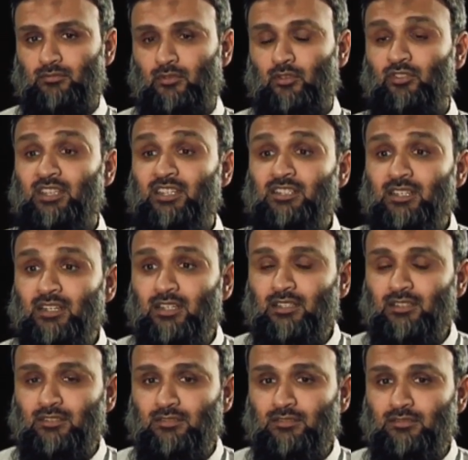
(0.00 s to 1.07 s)
on the internet
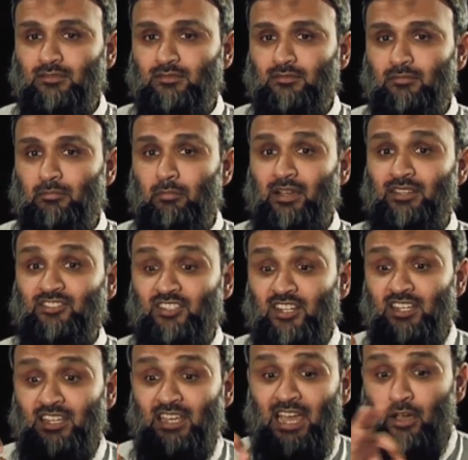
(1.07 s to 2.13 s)
by
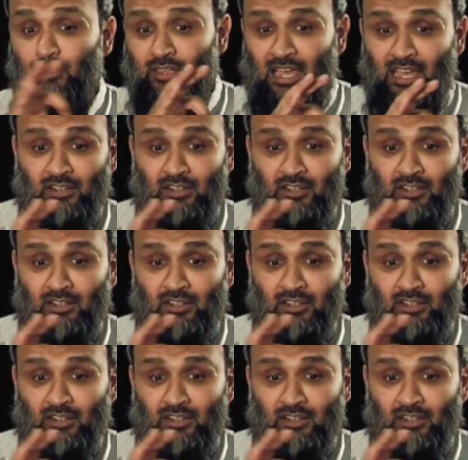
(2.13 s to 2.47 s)
studying how the